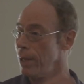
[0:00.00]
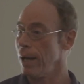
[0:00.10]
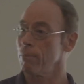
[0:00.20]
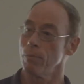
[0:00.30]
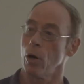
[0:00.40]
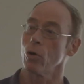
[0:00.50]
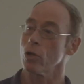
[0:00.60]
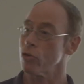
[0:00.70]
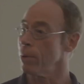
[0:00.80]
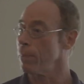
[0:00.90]
I'm on
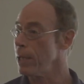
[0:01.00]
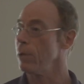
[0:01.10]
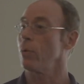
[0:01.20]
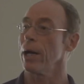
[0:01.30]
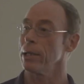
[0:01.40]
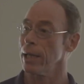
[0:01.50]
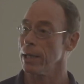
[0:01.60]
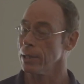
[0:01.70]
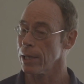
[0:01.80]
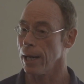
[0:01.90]
a trip anyway,
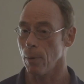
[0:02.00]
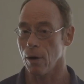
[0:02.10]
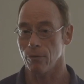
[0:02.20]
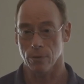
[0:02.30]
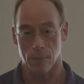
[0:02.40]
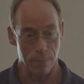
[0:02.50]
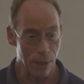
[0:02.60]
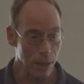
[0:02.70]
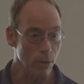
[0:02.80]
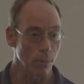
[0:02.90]
taking time off from my
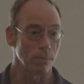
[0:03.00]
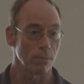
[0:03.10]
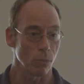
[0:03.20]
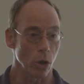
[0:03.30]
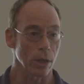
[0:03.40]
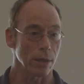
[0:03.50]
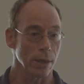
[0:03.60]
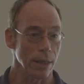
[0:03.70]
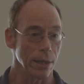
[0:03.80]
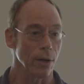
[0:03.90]
medical work in
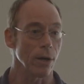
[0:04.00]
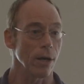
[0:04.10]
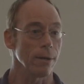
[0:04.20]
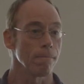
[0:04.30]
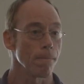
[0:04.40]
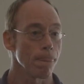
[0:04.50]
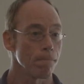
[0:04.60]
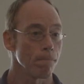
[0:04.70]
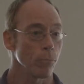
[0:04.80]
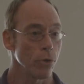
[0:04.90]
the E R
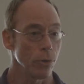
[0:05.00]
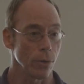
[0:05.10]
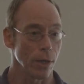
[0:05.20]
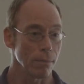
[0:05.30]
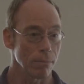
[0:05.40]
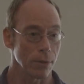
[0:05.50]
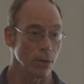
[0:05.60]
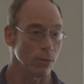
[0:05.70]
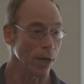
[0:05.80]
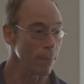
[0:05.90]
to uh,
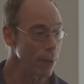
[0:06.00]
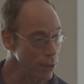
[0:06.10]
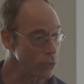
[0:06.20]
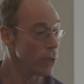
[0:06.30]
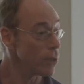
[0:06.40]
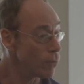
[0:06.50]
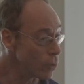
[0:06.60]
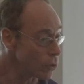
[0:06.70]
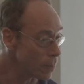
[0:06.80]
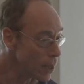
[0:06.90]
go to Wright-Patterson Air
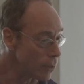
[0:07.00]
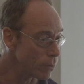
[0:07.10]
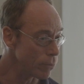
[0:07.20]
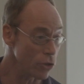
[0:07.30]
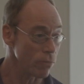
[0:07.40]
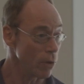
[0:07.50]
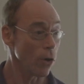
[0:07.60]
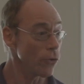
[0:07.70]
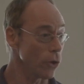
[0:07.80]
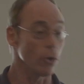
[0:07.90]
Force Base, which
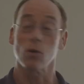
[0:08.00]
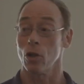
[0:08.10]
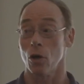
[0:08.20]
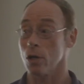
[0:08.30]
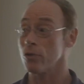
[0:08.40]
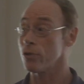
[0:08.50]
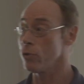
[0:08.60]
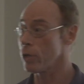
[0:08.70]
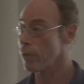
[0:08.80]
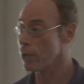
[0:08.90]
also Lawrence
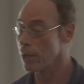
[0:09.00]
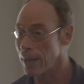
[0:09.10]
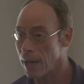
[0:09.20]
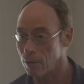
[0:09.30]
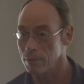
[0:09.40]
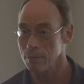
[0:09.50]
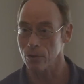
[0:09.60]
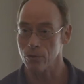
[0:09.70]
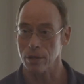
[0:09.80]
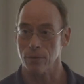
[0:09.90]
knew nothing about.
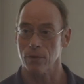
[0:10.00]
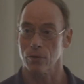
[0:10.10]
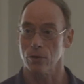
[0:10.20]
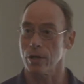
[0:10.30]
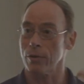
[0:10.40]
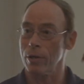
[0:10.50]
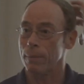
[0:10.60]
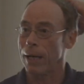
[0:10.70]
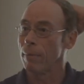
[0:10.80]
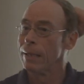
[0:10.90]
Lawrence Rockefeller knew nothing
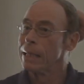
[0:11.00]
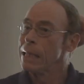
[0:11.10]
about.